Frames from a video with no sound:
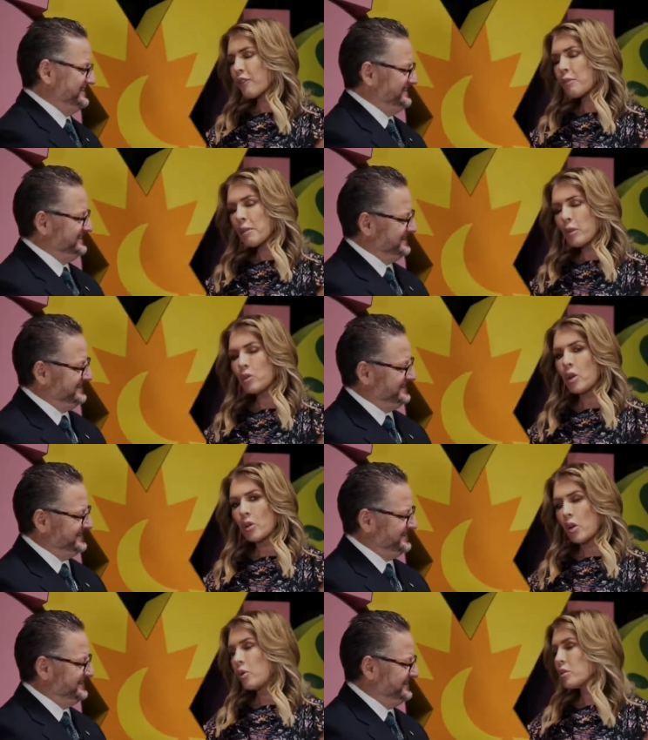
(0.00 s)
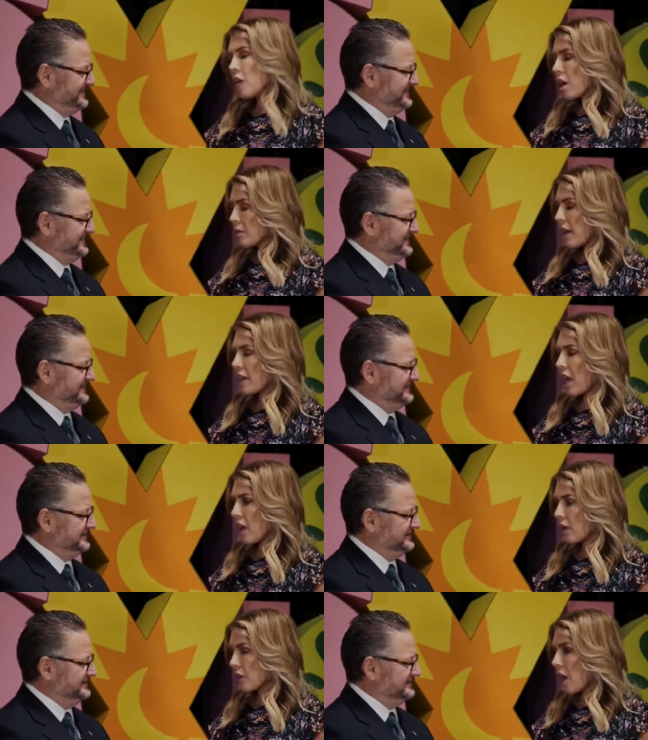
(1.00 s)
Speaker 1: And for people who don't know, talk about
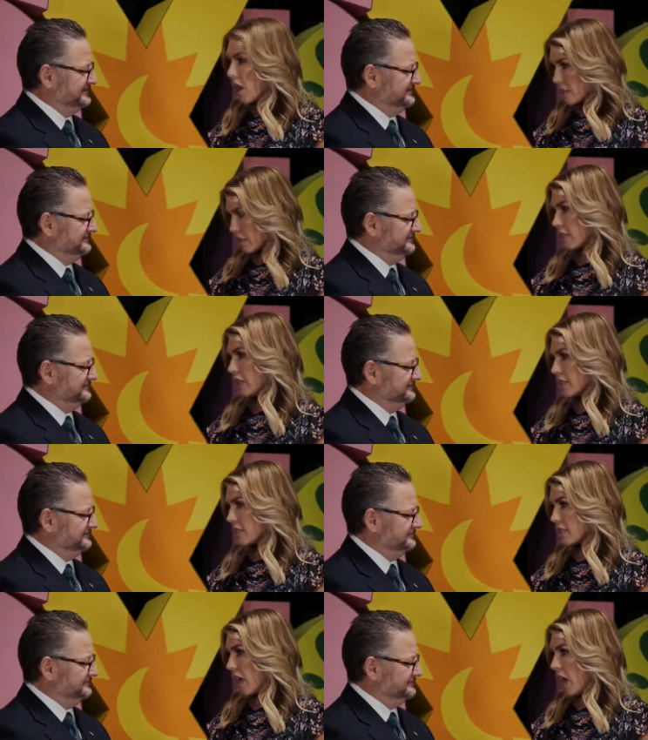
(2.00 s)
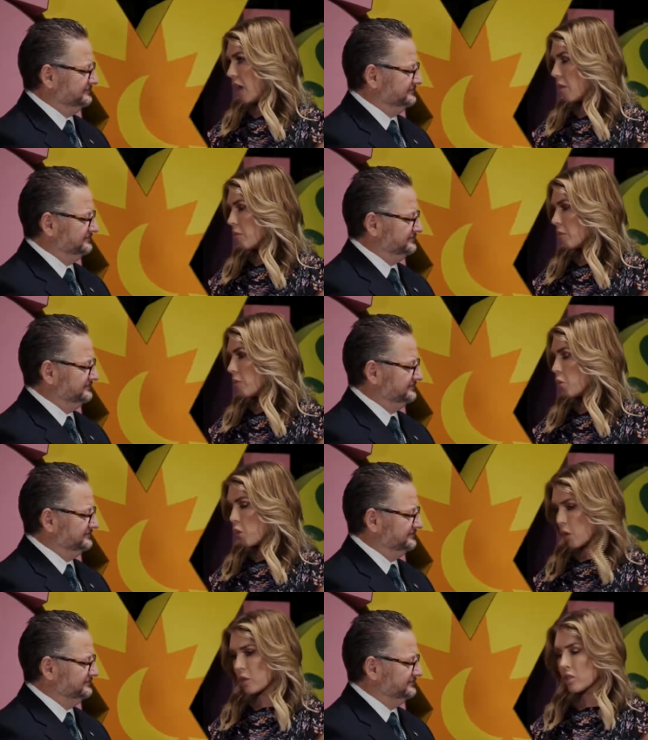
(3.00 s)
how the consulate um,
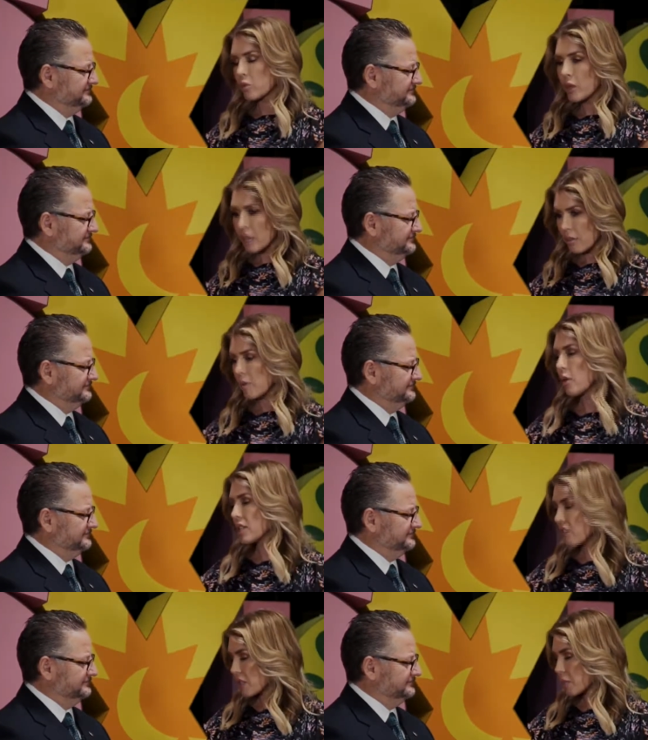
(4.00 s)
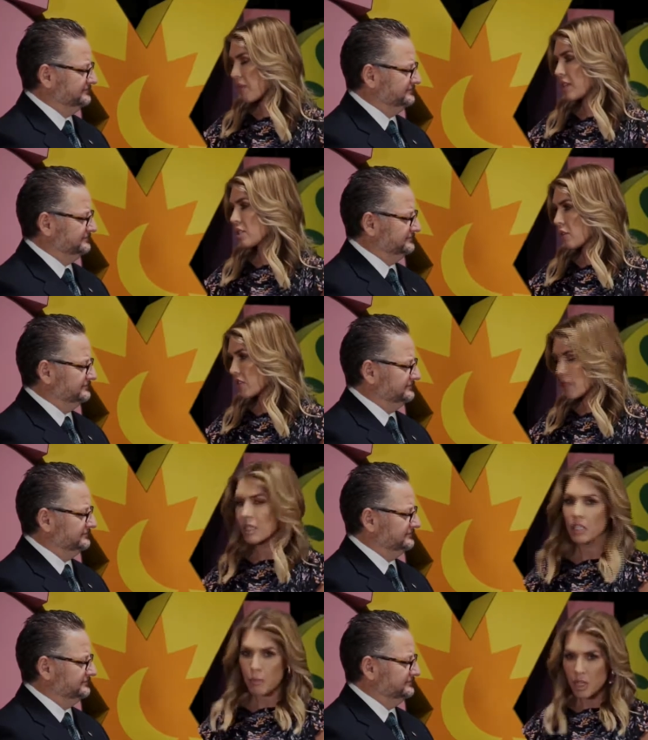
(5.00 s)
works with the community as far as providing
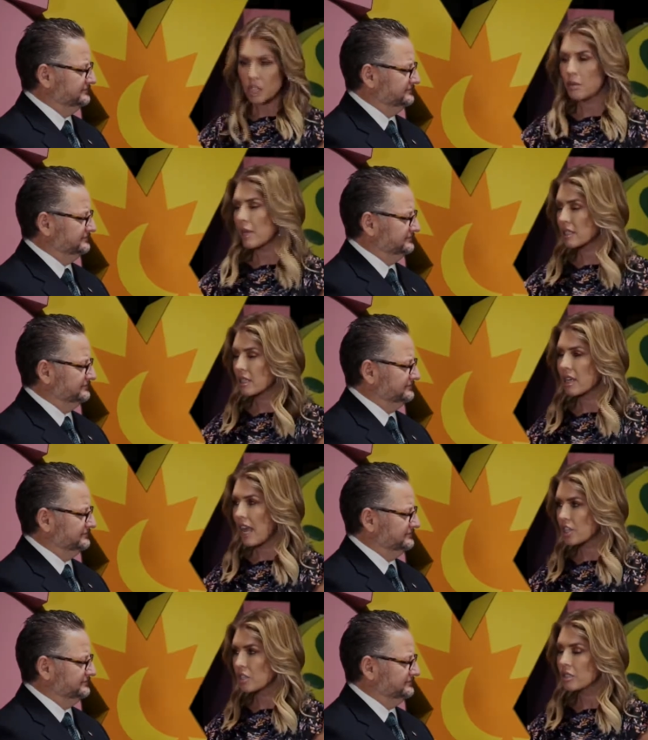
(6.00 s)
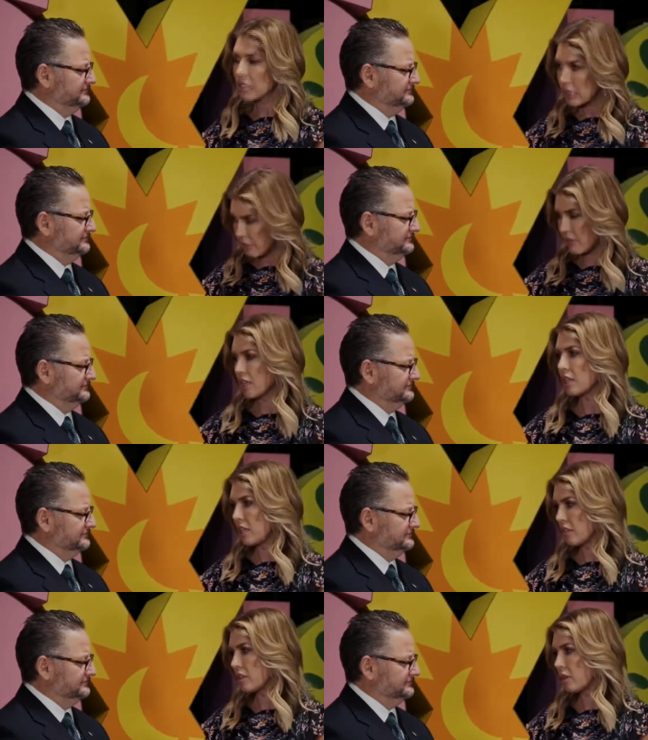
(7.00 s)
services, and especially Mexican nationals
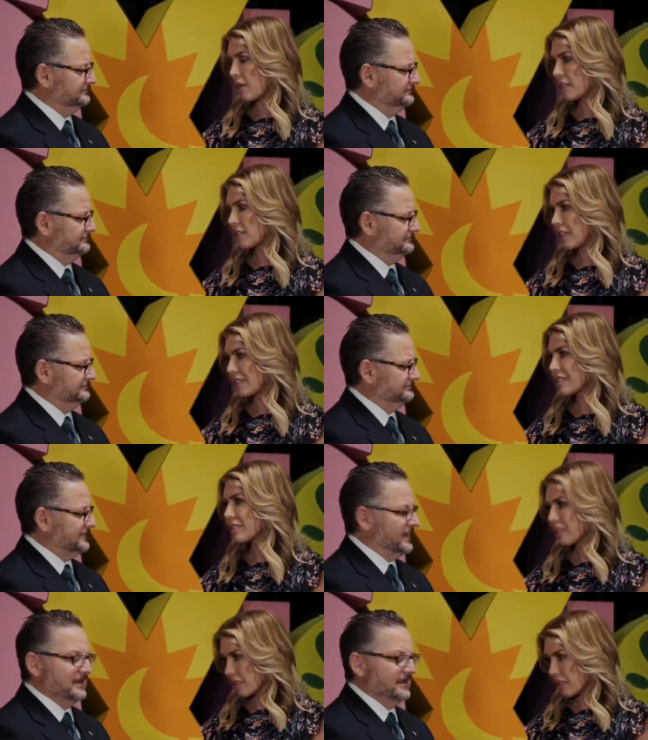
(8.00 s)
living here in the United States.